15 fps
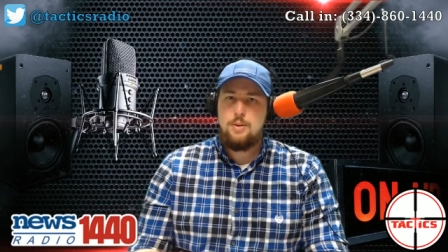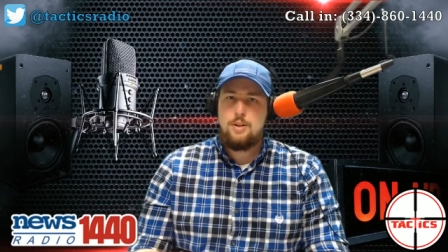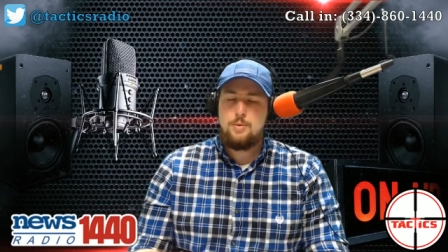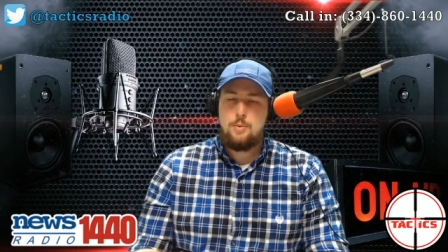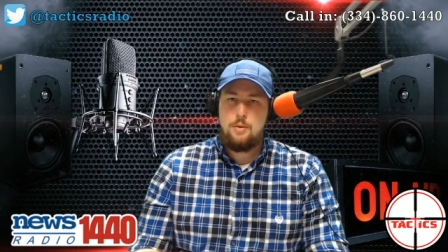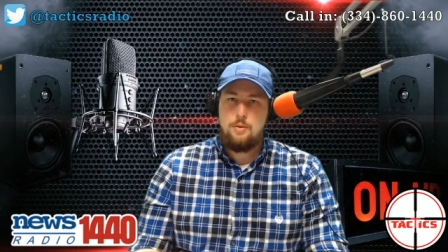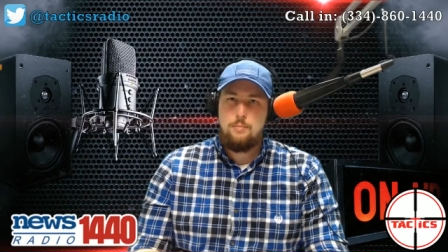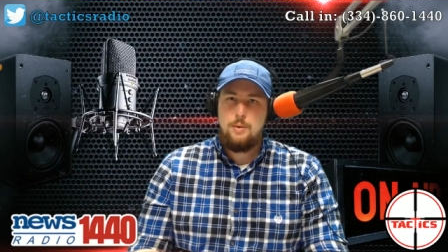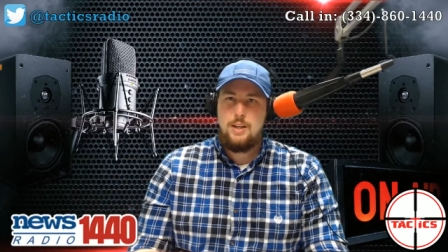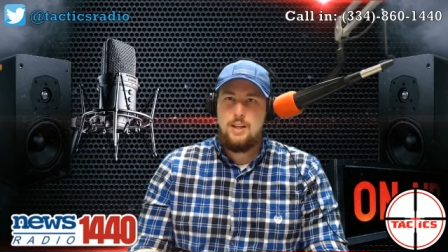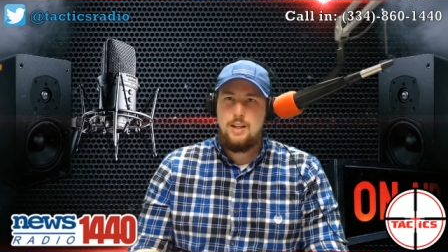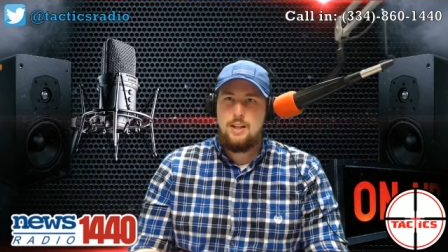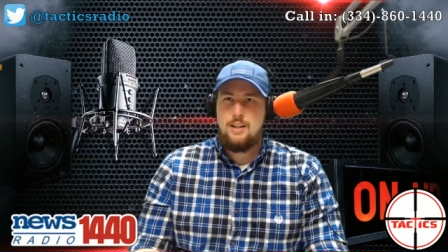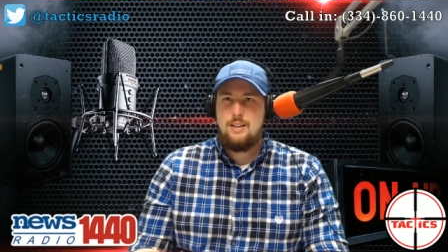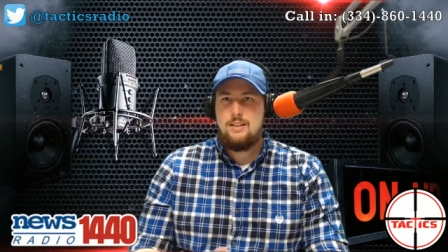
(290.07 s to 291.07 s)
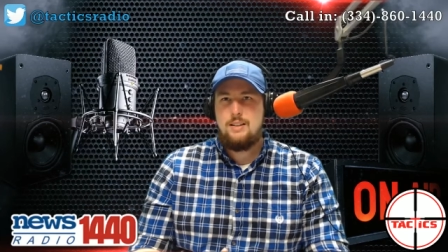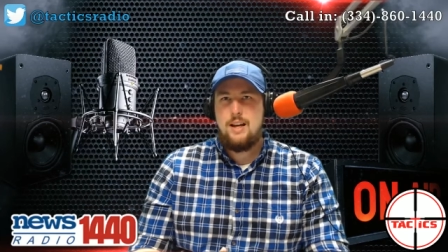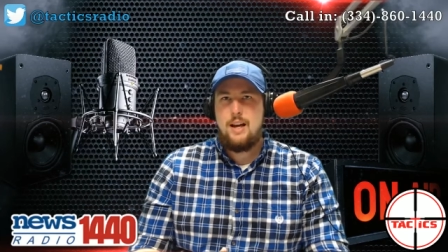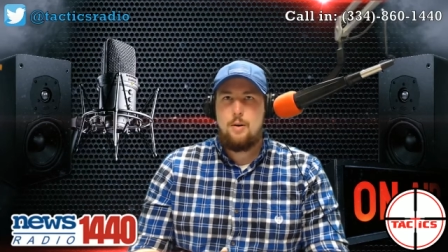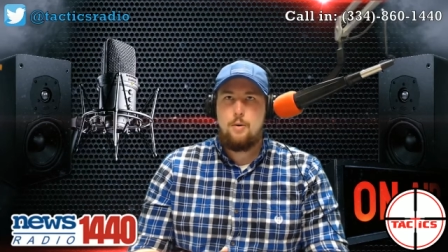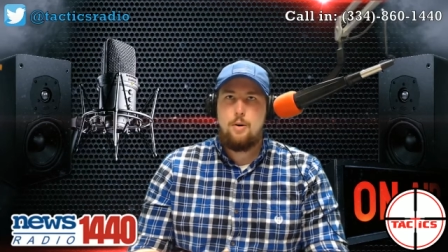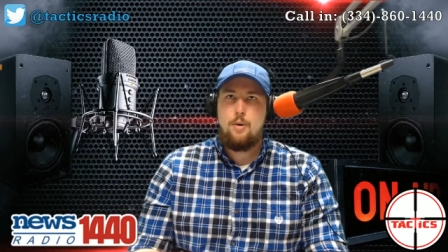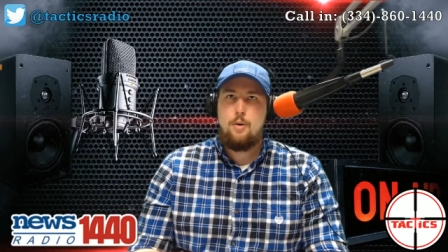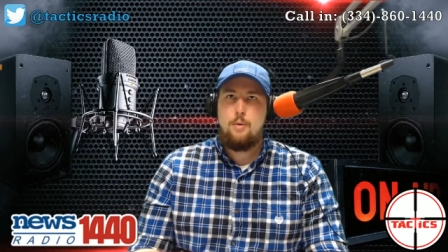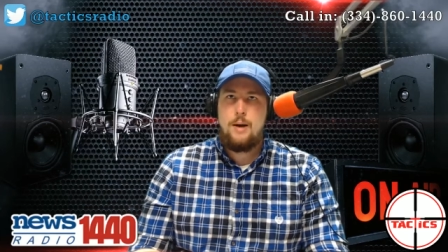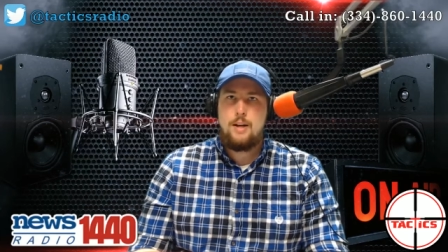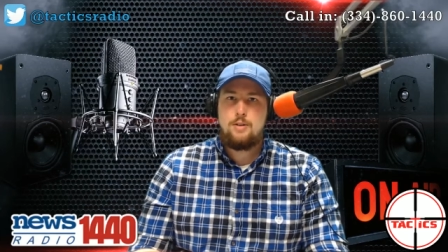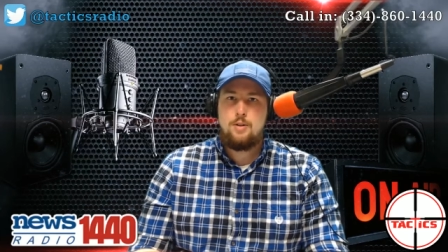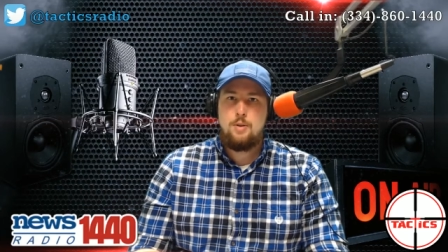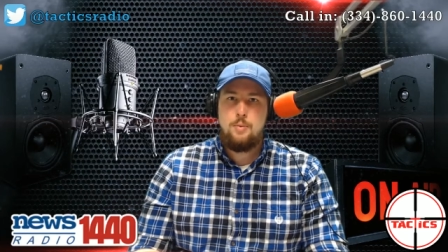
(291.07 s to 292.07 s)
This would have been, I don't know,
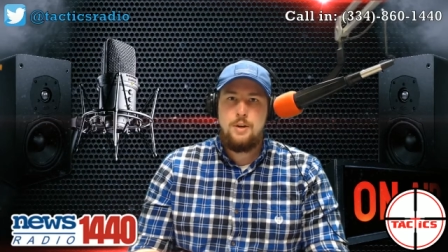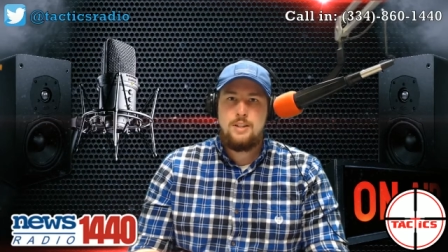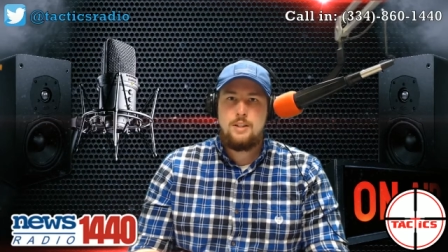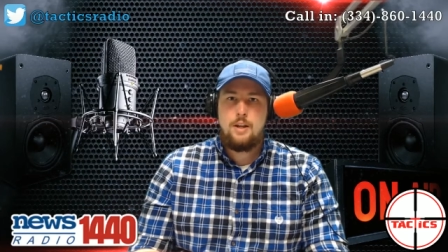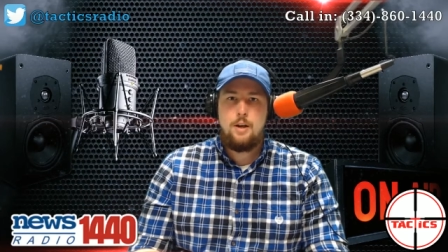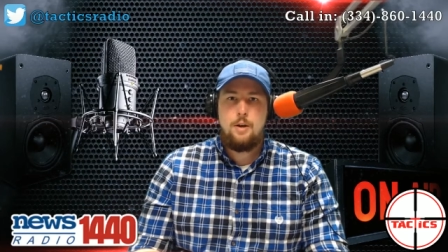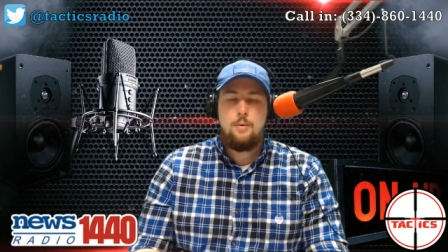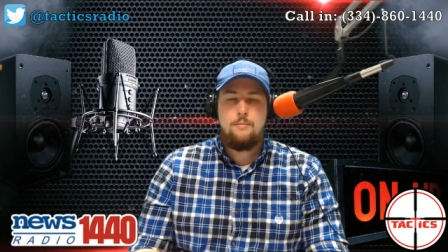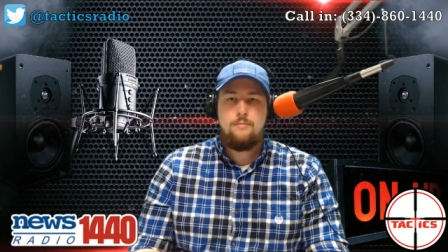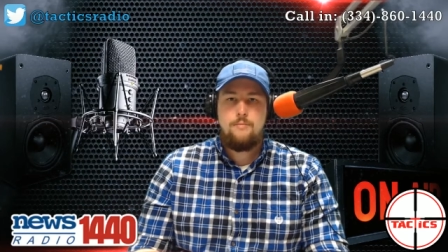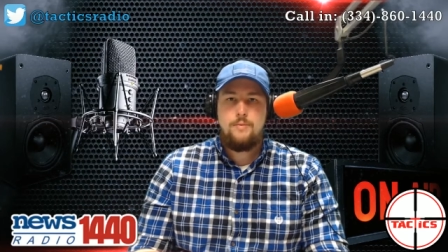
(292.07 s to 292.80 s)
about two weeks ago.